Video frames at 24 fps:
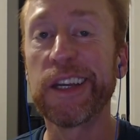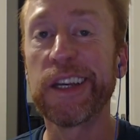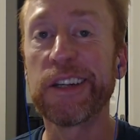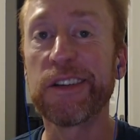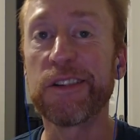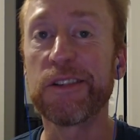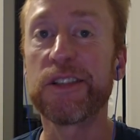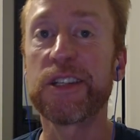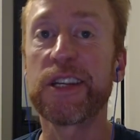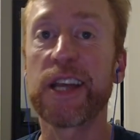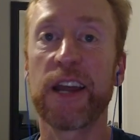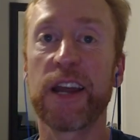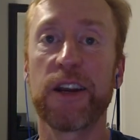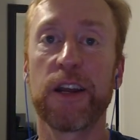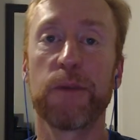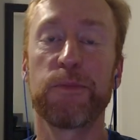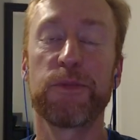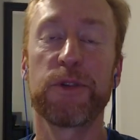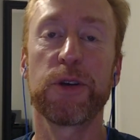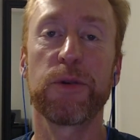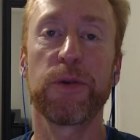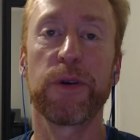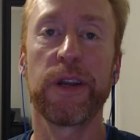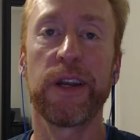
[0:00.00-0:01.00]
to stand
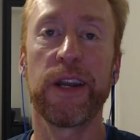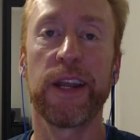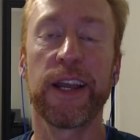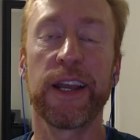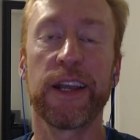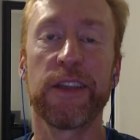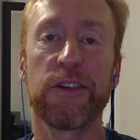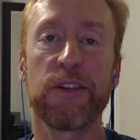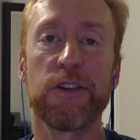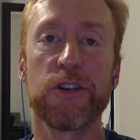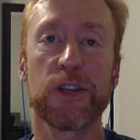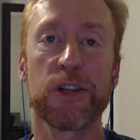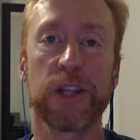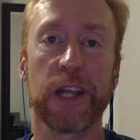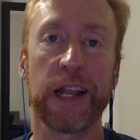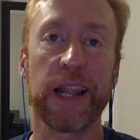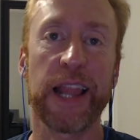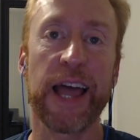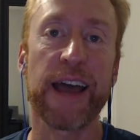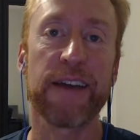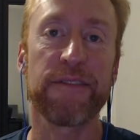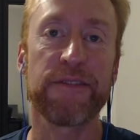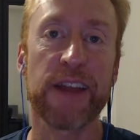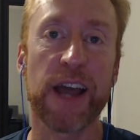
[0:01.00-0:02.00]
up to it, and they're usually
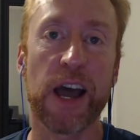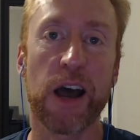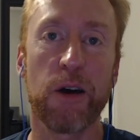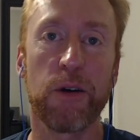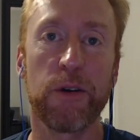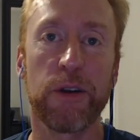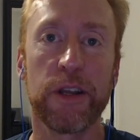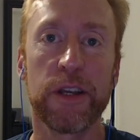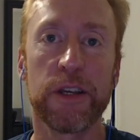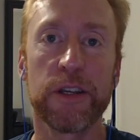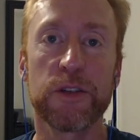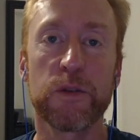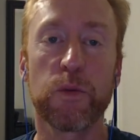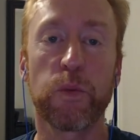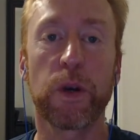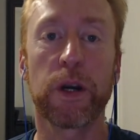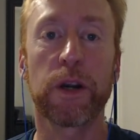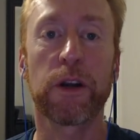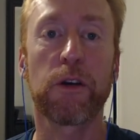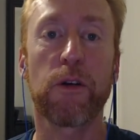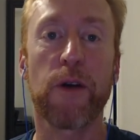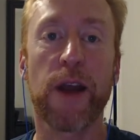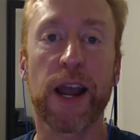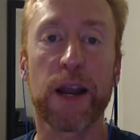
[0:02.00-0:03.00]
laughed out as weird
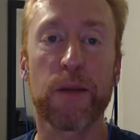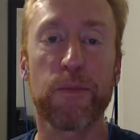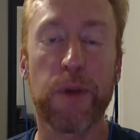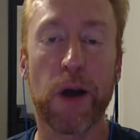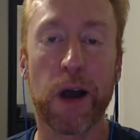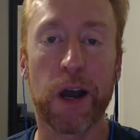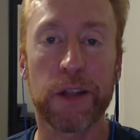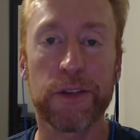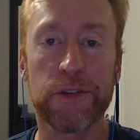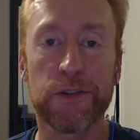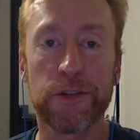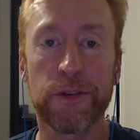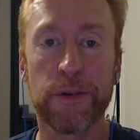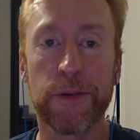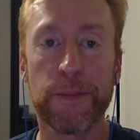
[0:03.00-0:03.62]
crackpots.